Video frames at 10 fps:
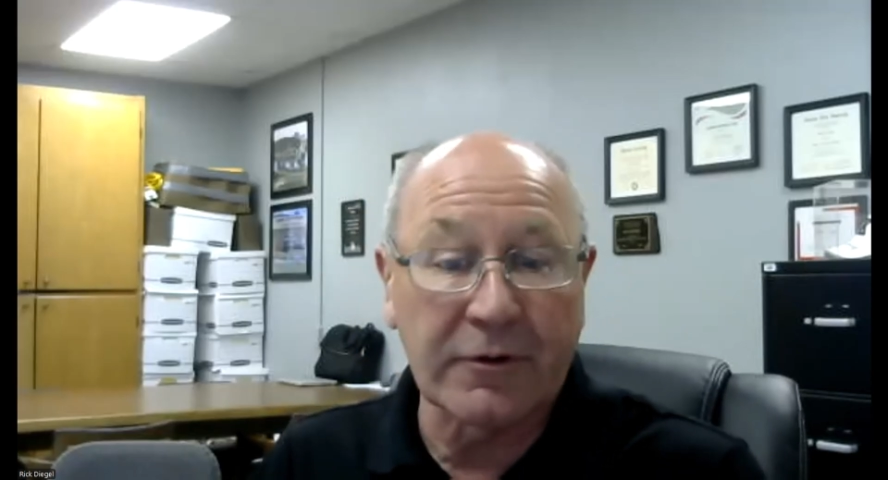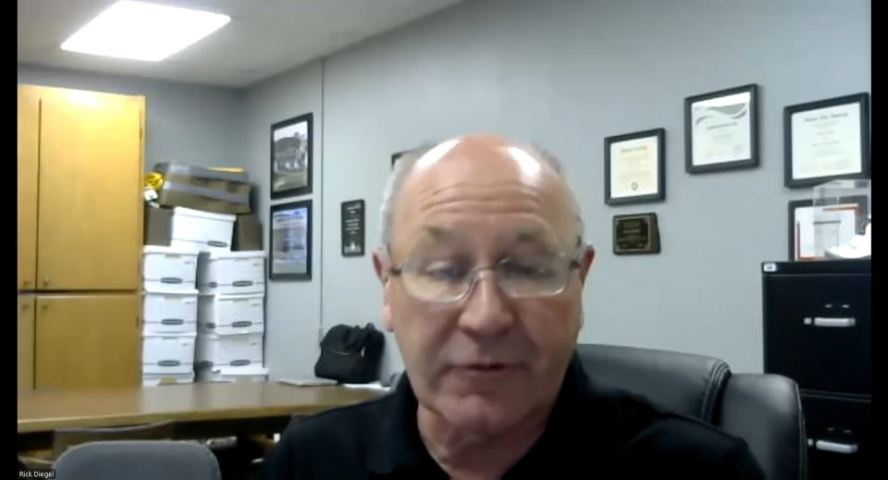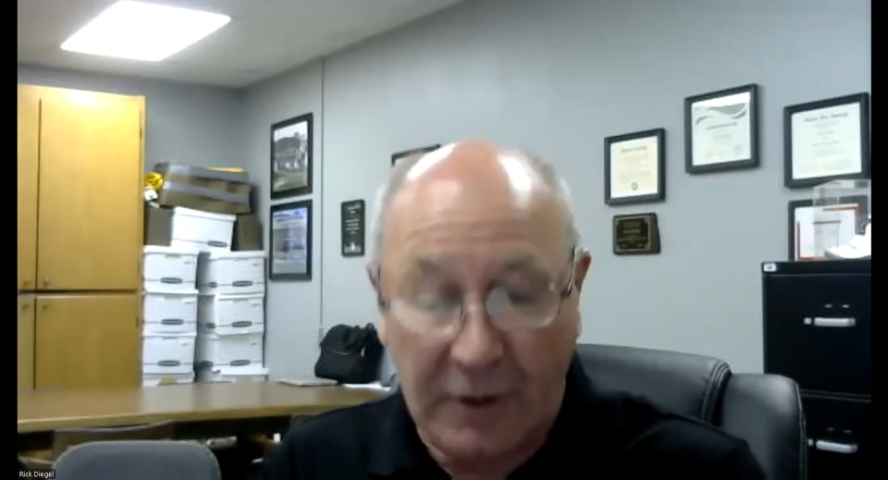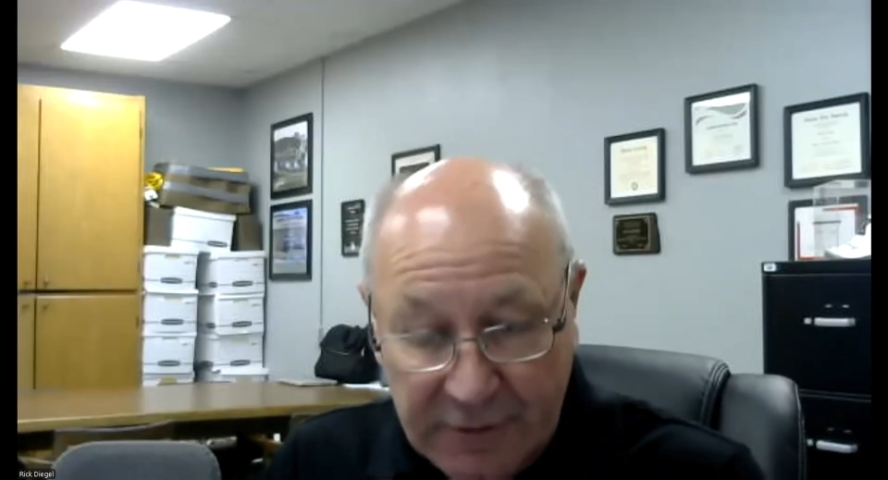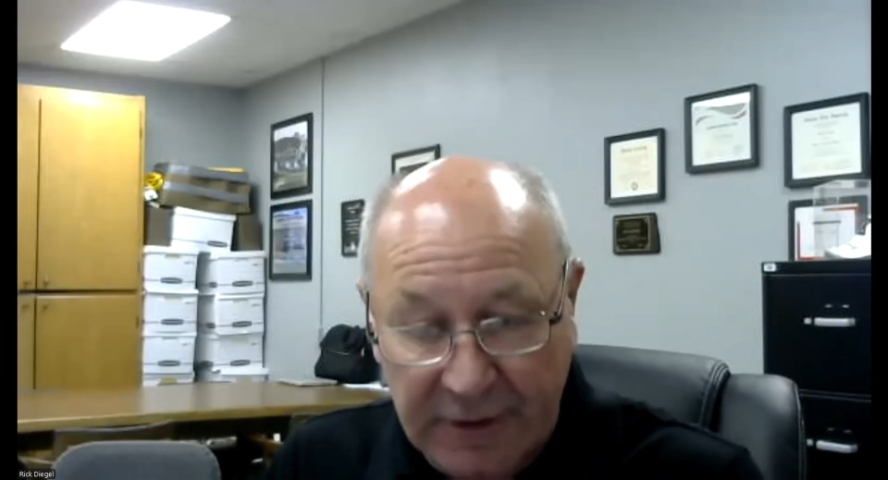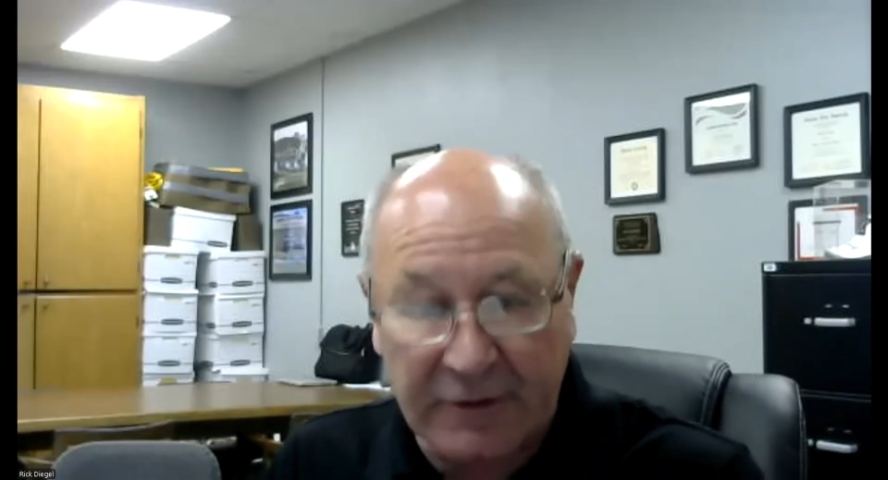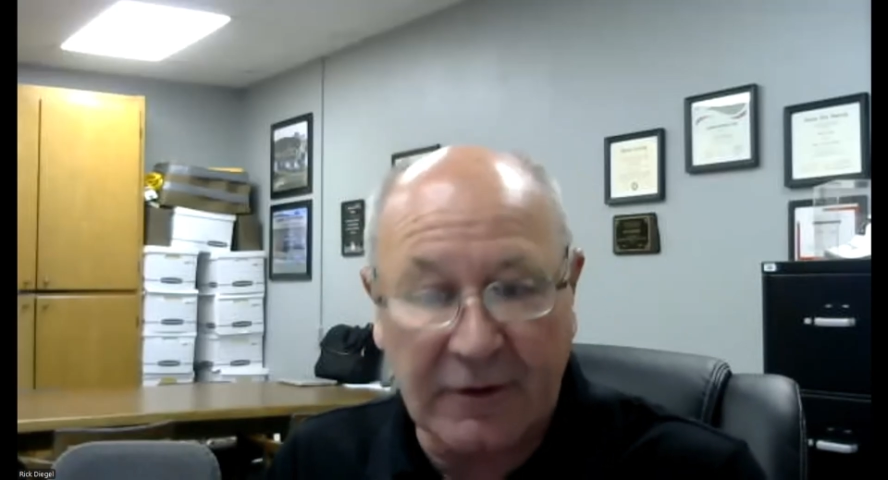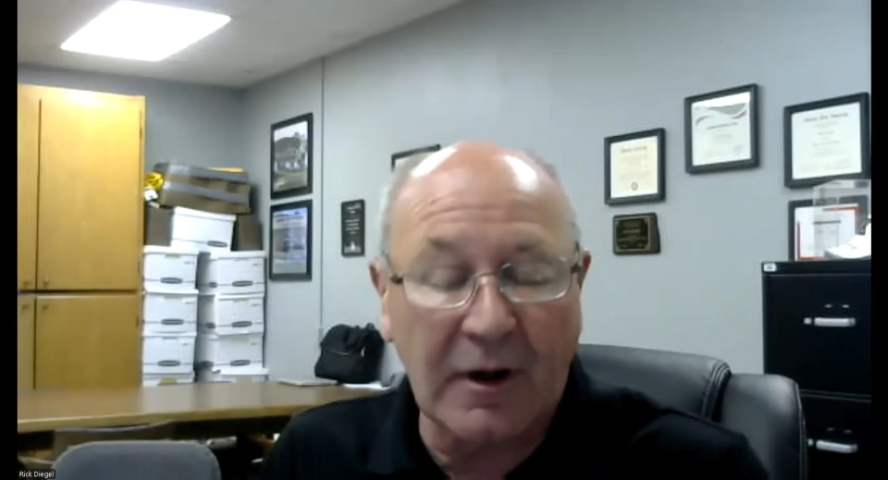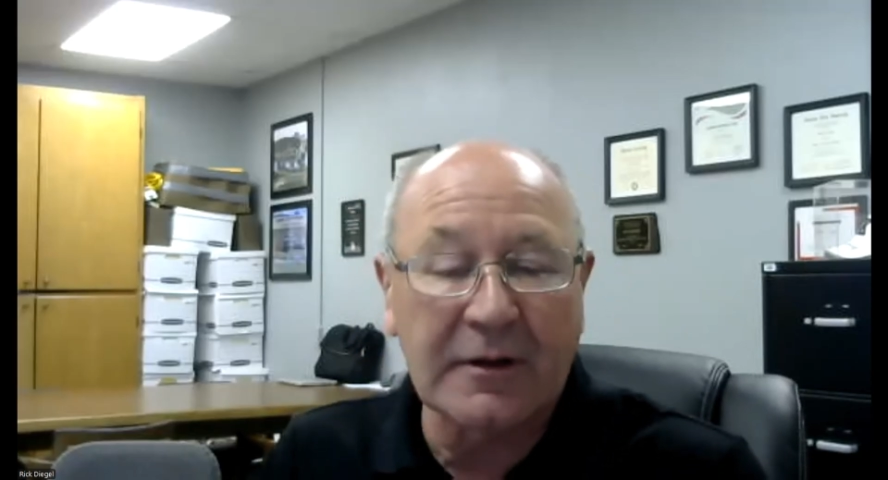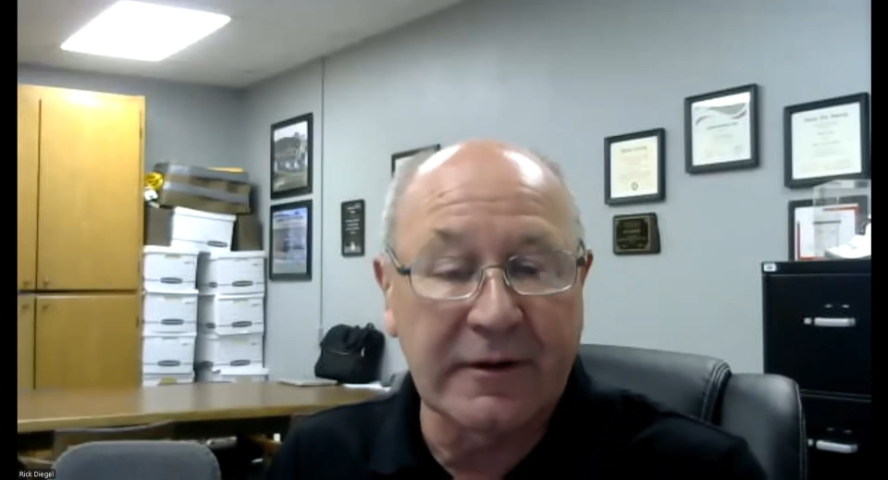it's
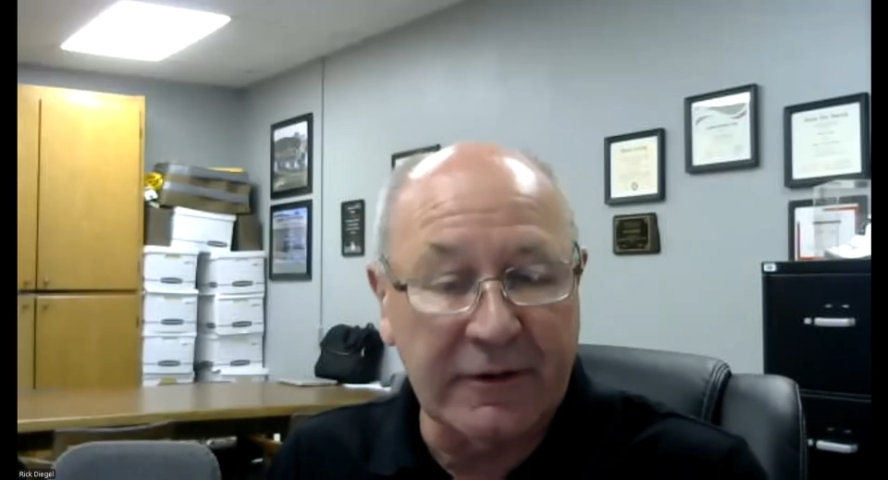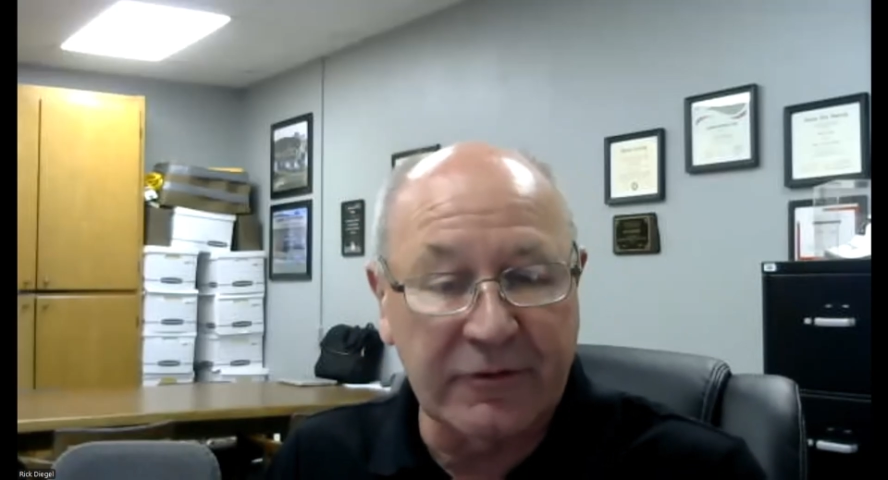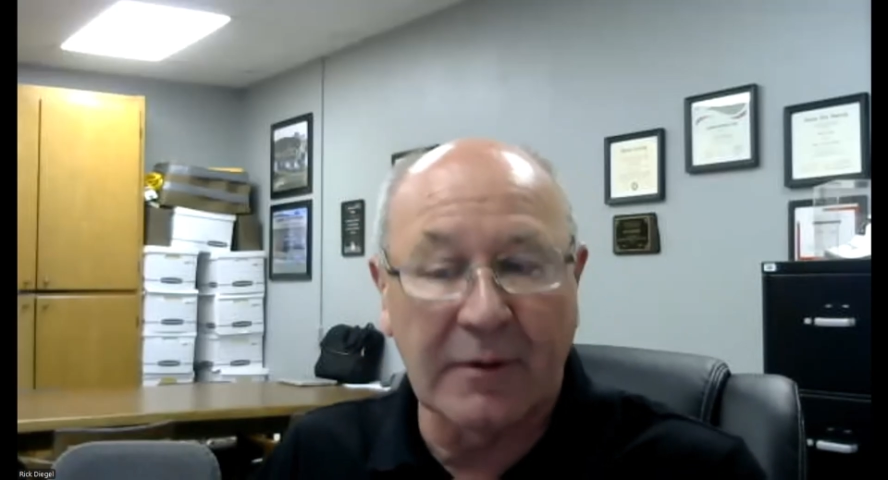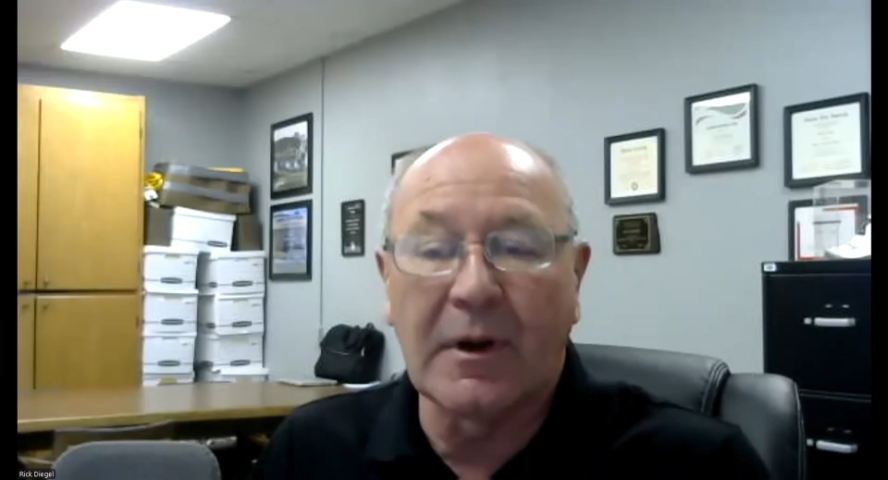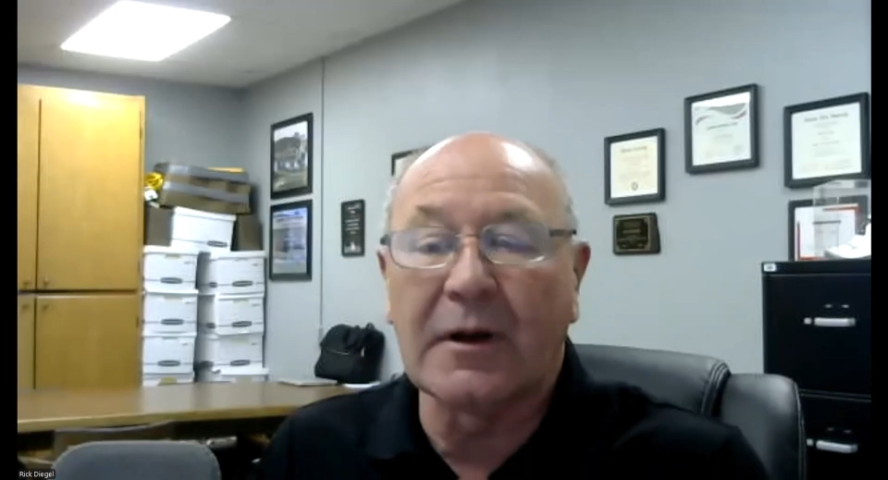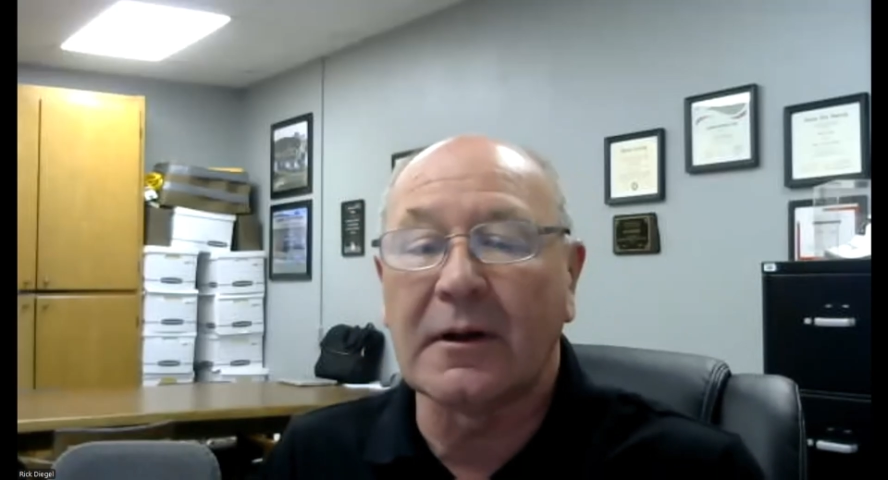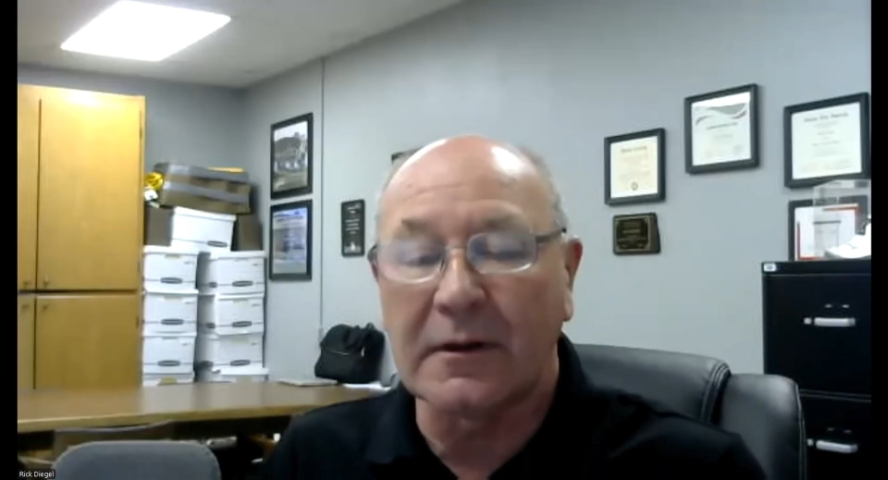autism,